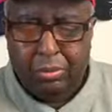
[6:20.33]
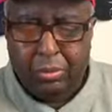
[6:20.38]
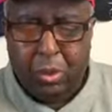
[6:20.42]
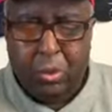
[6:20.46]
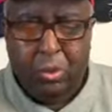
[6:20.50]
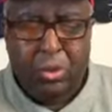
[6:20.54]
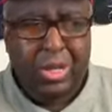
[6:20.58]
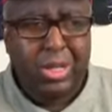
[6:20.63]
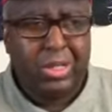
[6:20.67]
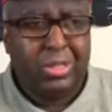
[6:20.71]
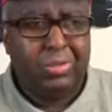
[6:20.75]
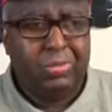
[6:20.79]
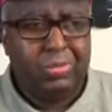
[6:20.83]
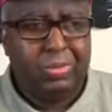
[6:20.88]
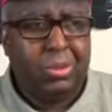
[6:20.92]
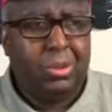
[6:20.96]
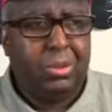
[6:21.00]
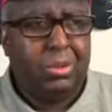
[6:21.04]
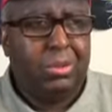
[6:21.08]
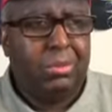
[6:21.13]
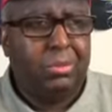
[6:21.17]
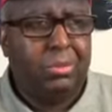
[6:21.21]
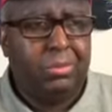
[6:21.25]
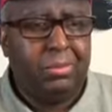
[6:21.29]
Oh, that's
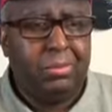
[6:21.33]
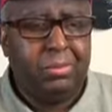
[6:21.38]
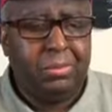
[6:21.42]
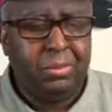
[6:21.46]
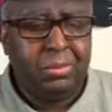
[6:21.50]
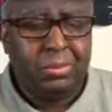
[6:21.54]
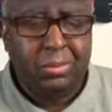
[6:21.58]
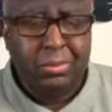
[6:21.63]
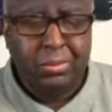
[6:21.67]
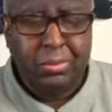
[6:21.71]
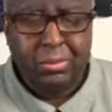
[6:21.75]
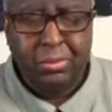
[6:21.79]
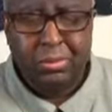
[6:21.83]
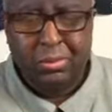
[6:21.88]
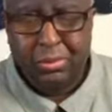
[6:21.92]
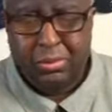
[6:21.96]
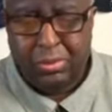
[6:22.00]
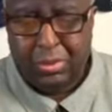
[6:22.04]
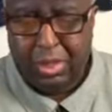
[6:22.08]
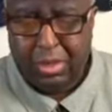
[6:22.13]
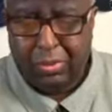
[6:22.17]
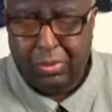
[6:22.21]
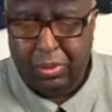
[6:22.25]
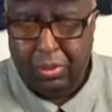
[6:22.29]
full.
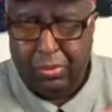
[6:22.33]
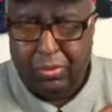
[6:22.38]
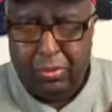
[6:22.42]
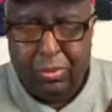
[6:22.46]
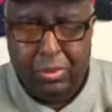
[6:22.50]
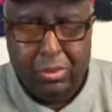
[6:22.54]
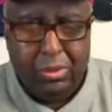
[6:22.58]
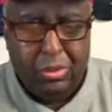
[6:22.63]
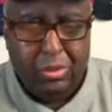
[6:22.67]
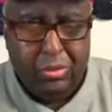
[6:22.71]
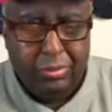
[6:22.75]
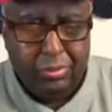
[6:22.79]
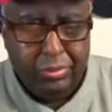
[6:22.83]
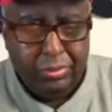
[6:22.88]
Definitely full.